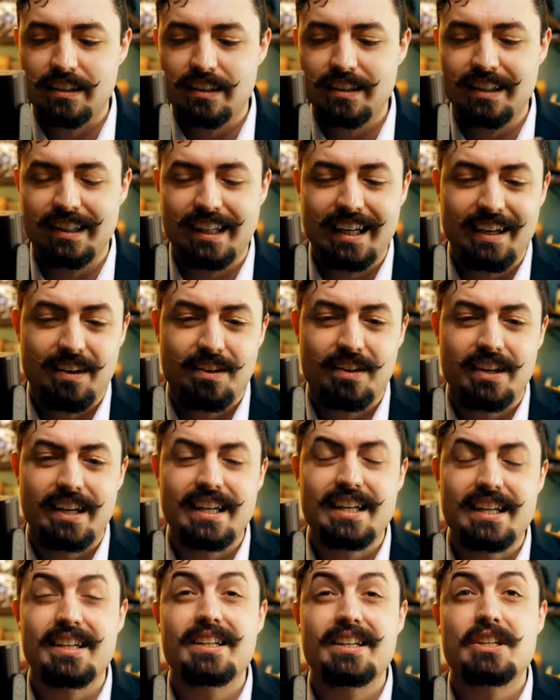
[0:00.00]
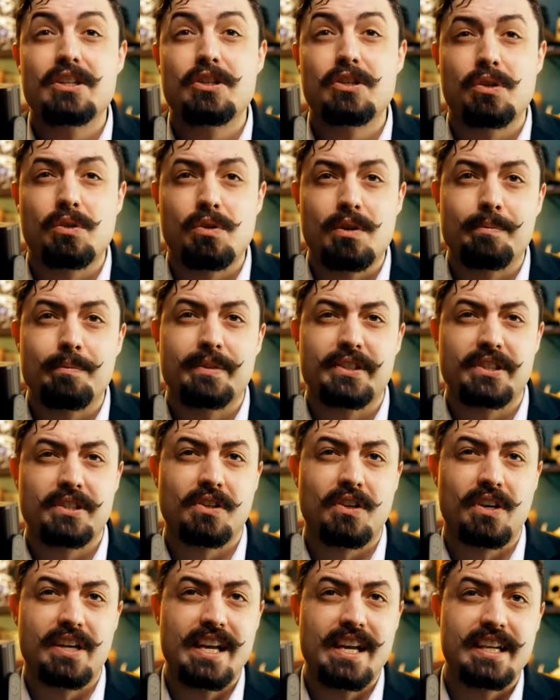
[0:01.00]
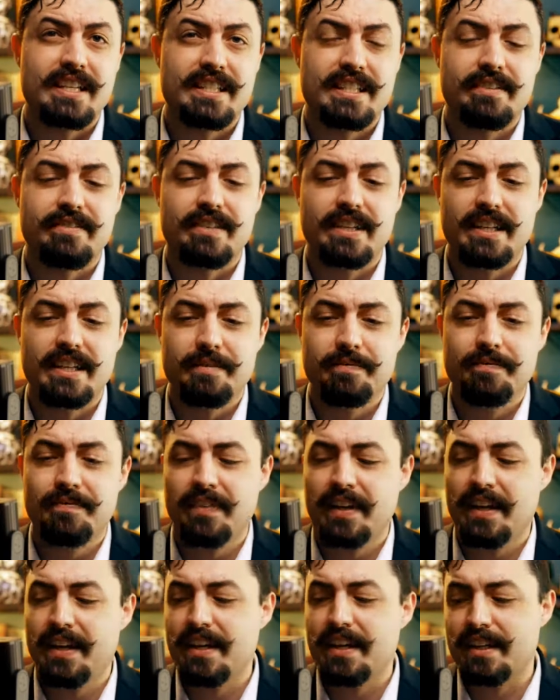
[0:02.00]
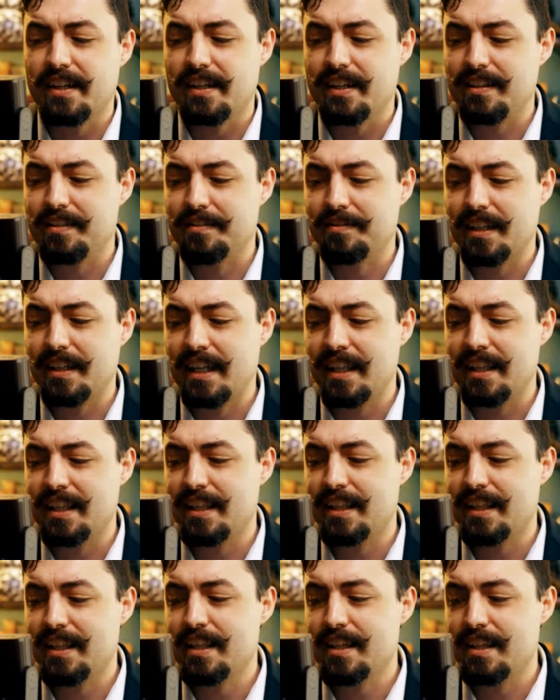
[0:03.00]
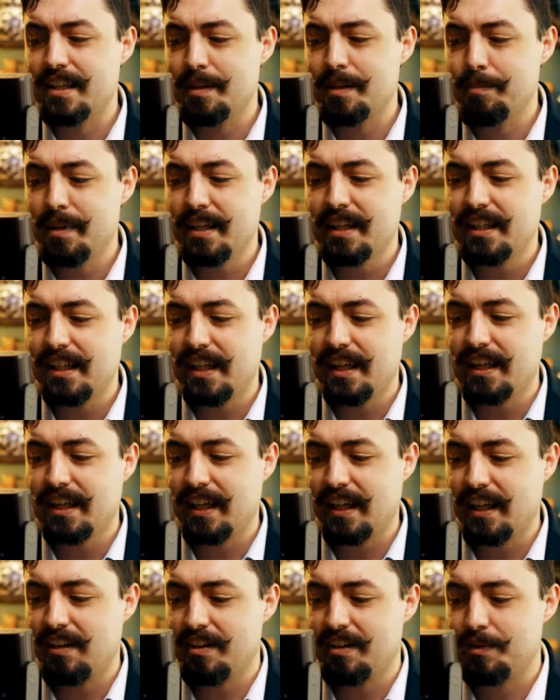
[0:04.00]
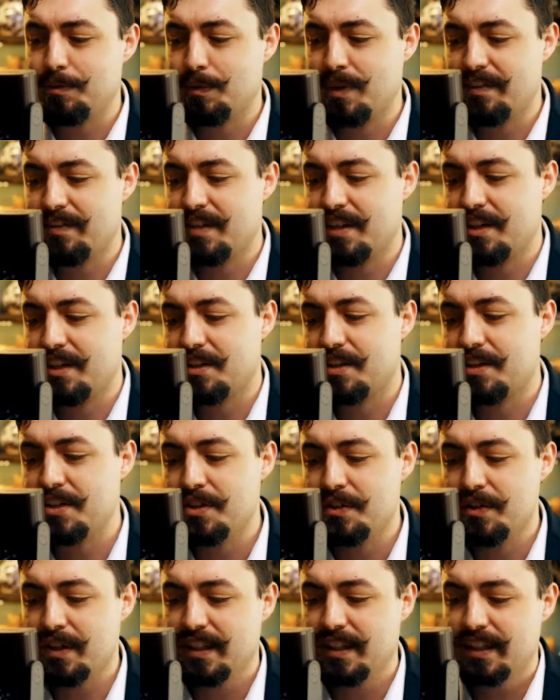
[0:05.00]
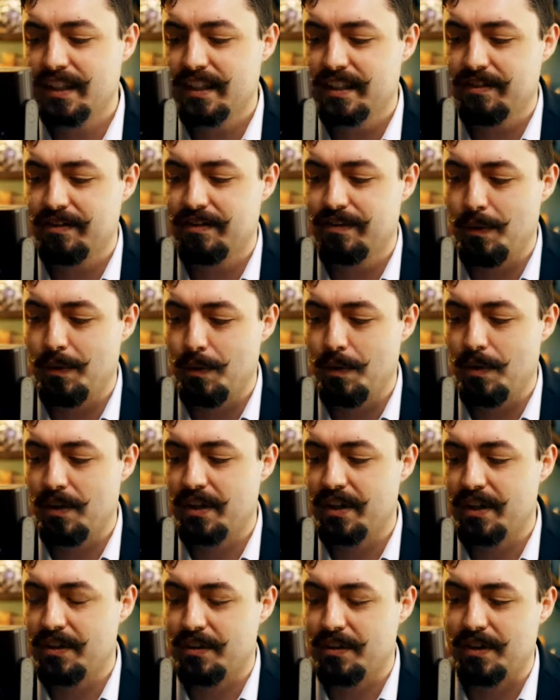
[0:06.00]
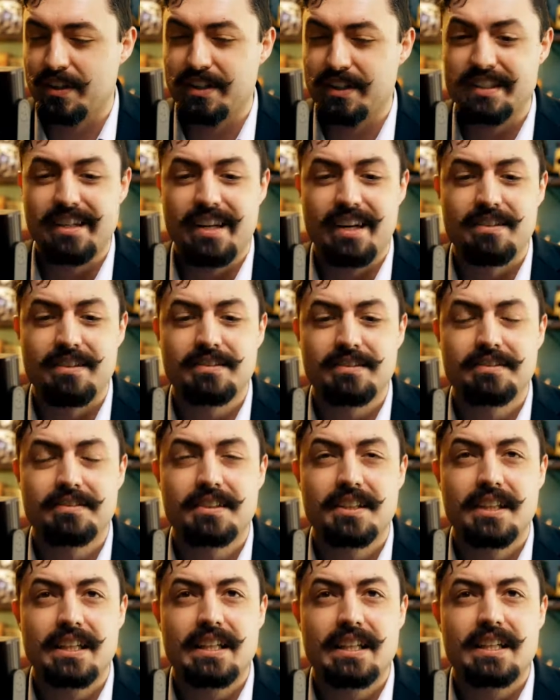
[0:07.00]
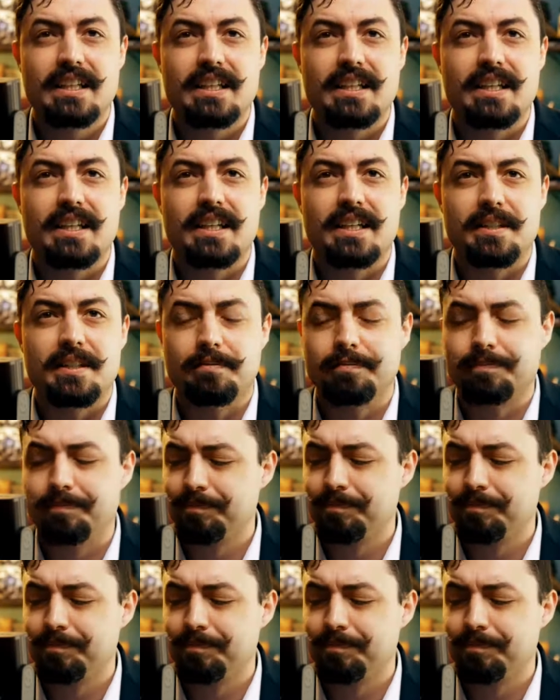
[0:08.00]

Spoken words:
clarity trumps creativity. And the big thing here is whenever you're doing this for yourself, um,